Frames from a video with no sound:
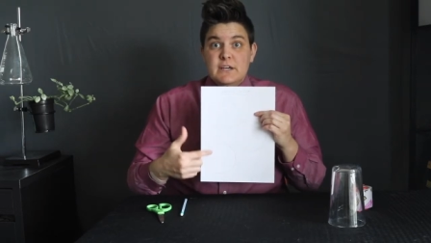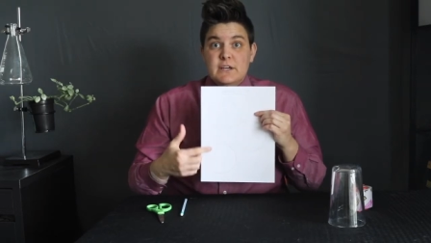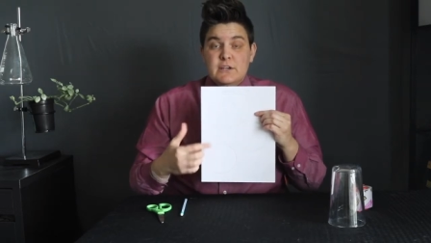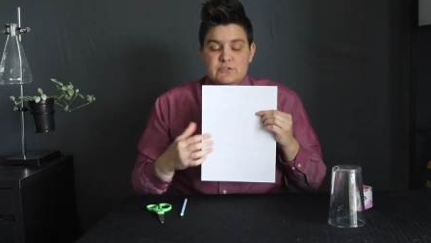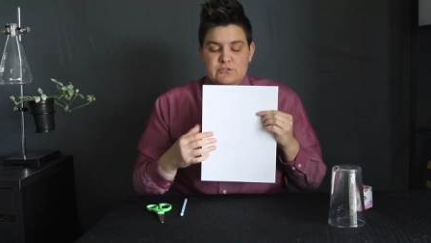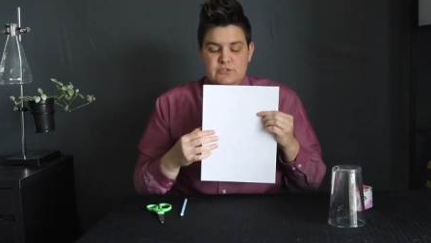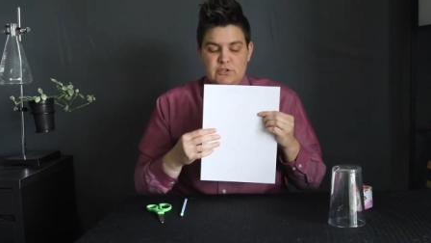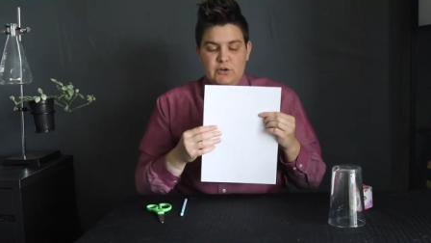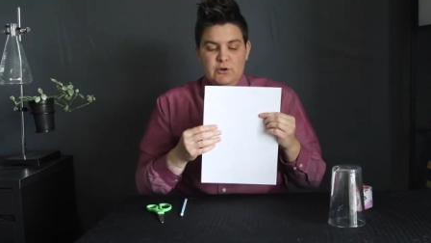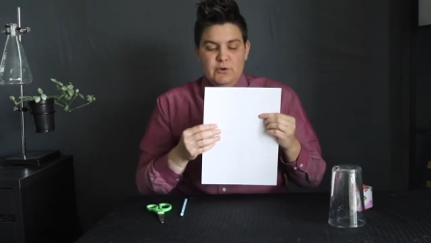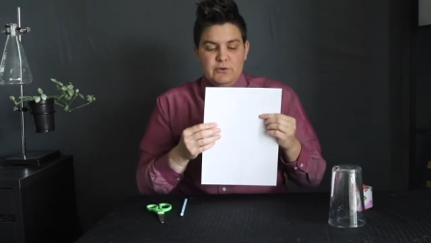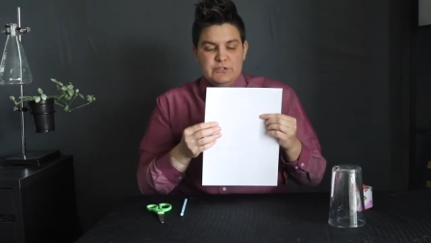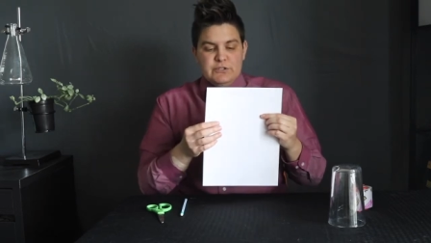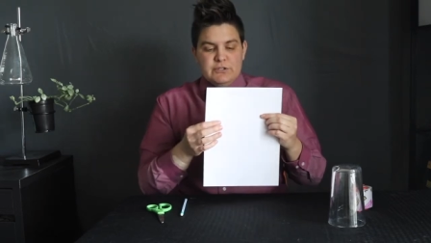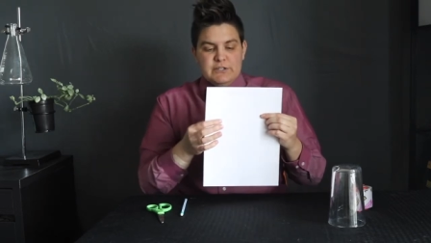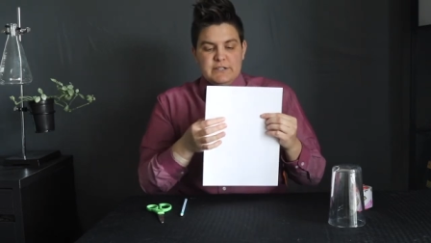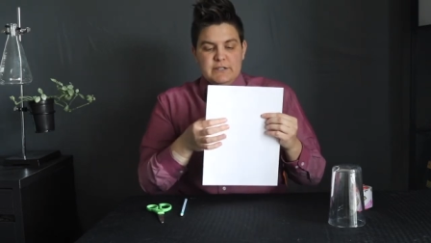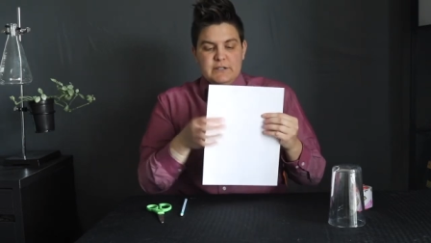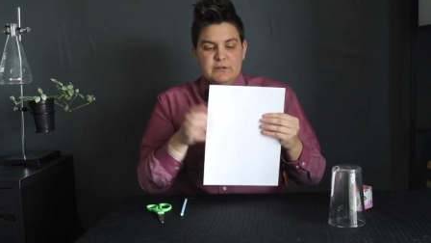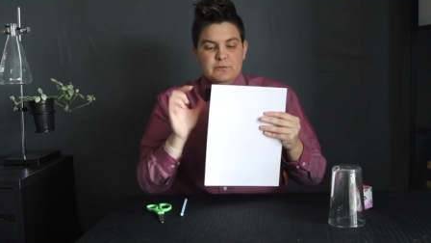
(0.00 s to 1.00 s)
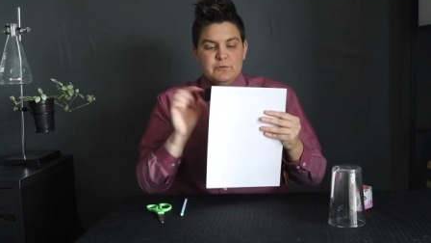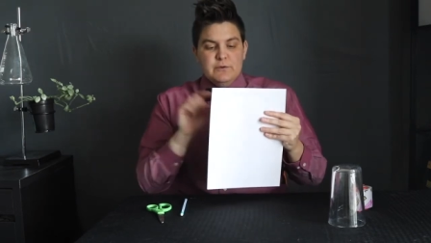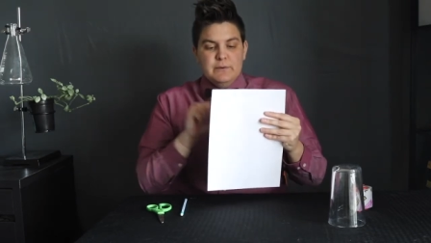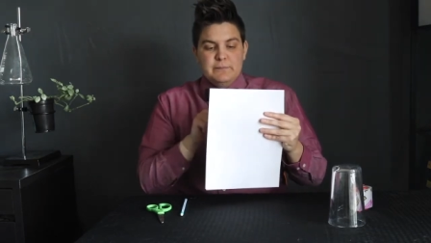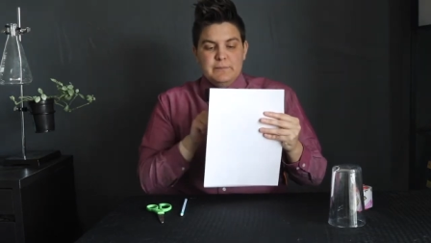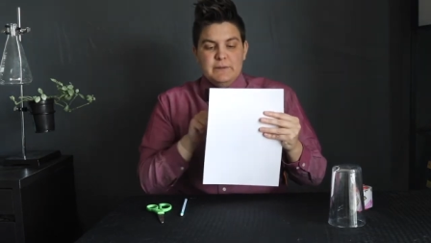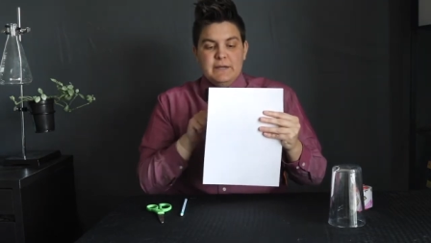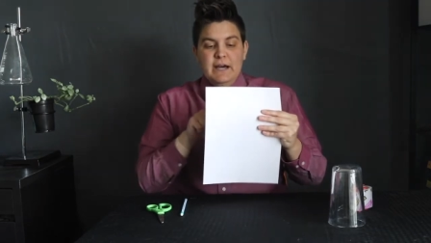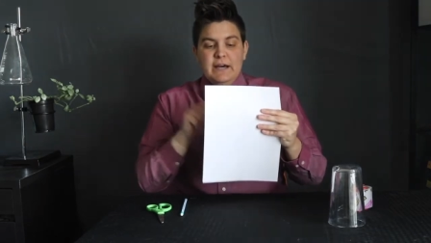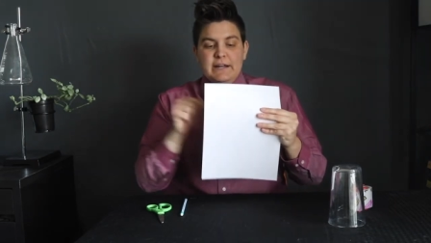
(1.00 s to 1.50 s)
So you're
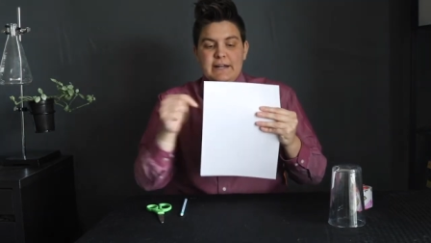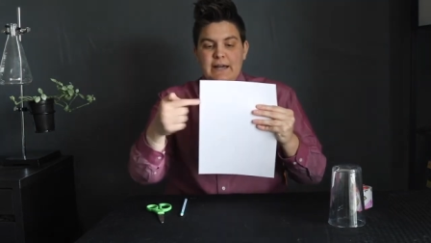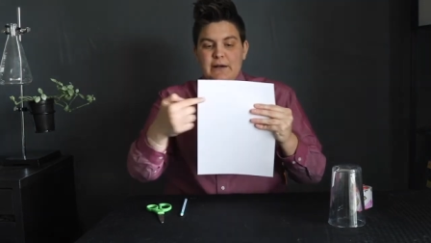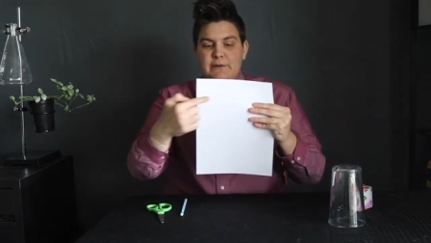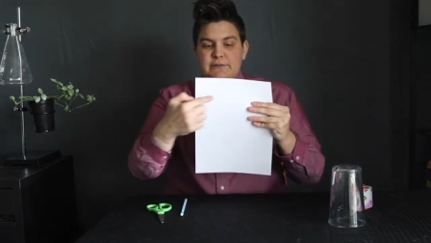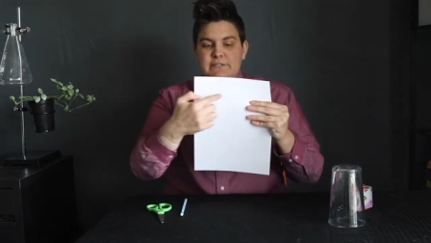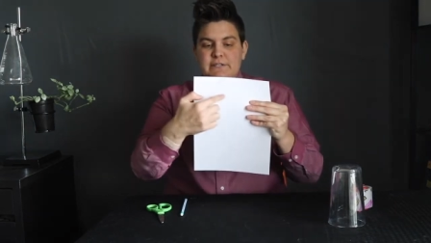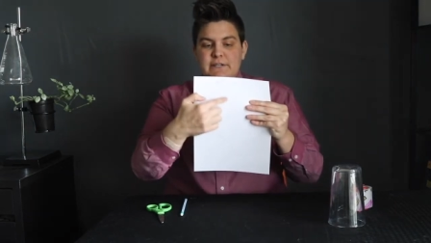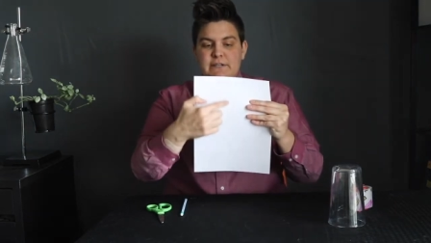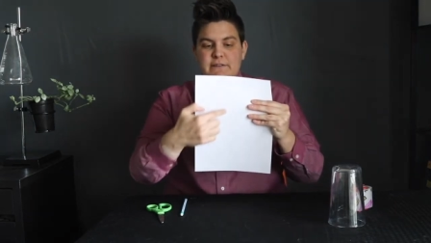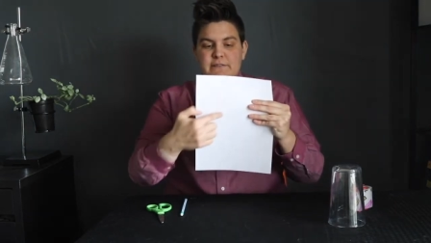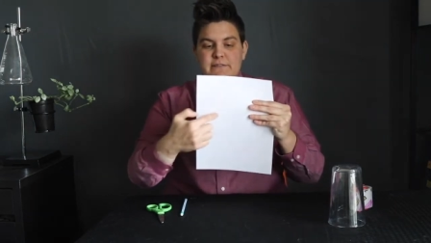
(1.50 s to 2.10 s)
gonna cut out